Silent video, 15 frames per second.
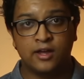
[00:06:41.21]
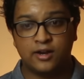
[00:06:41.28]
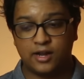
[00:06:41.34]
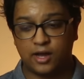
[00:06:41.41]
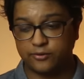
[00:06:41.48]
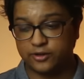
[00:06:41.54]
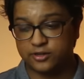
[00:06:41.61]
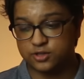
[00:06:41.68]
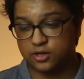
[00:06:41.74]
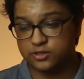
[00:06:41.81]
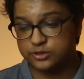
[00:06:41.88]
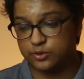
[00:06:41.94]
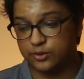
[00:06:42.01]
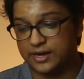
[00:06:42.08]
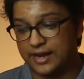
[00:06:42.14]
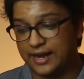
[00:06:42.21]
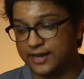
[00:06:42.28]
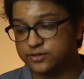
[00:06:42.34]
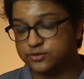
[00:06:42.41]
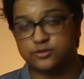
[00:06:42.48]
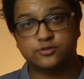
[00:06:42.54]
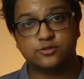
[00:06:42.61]
Now there's also an
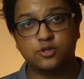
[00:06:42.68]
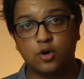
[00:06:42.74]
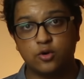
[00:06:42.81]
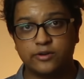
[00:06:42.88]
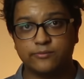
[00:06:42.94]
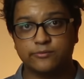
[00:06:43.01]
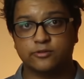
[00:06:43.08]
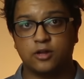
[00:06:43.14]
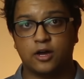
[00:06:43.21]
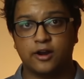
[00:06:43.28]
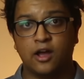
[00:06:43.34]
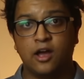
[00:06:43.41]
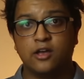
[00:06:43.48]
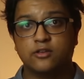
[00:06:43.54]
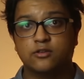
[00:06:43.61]
extra SODIMM slot,